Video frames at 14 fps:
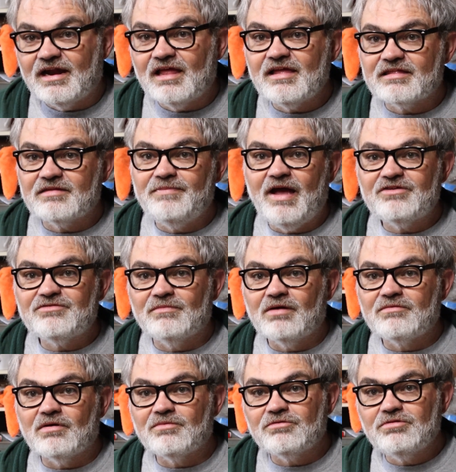and I like to patch my
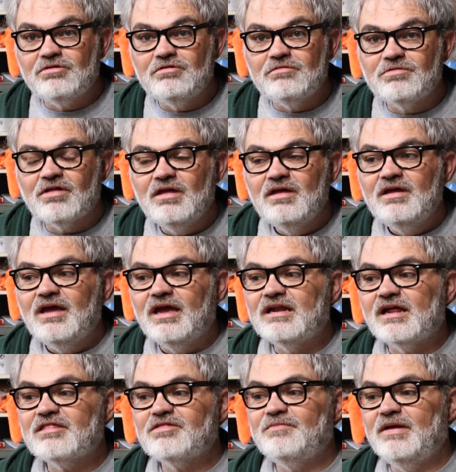rubber tubes, and
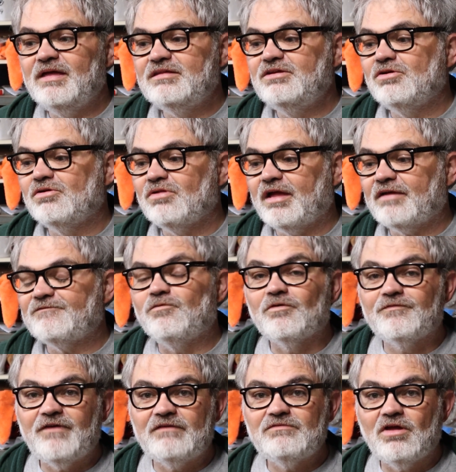I spend, you know, like $4 or
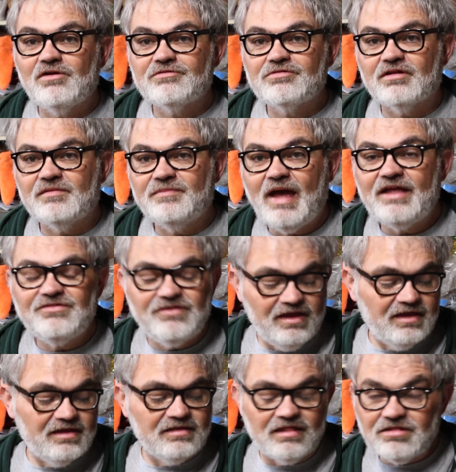$5 on a patch
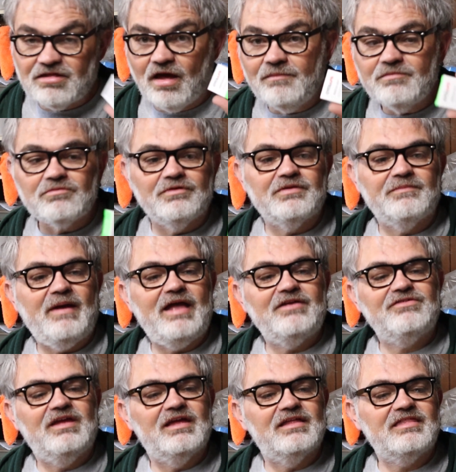kit. This comes with a
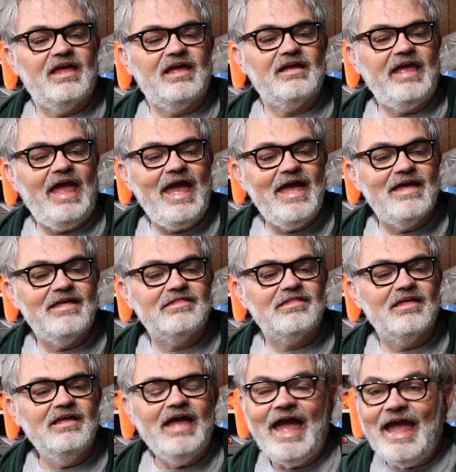patch kit that
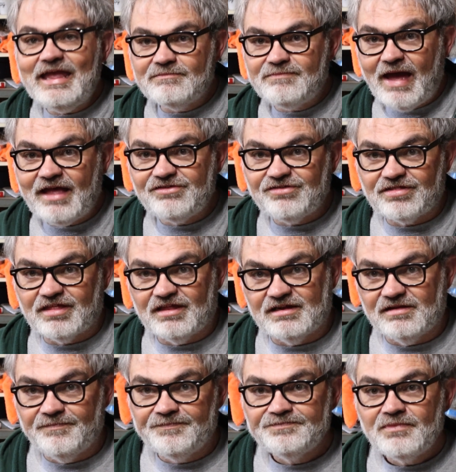has 8 patches in
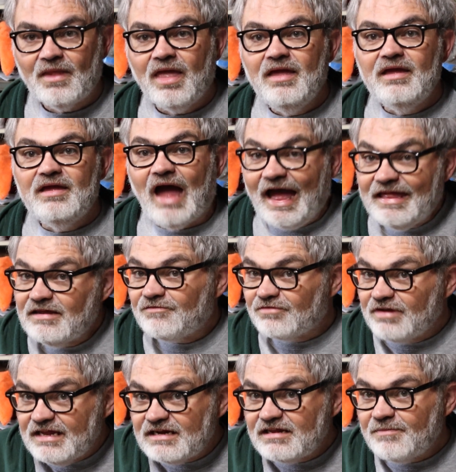it. I never
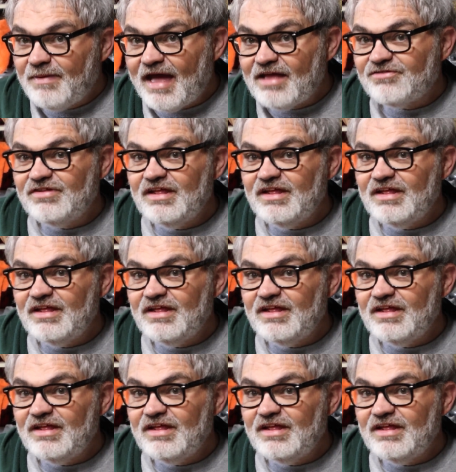needed to patch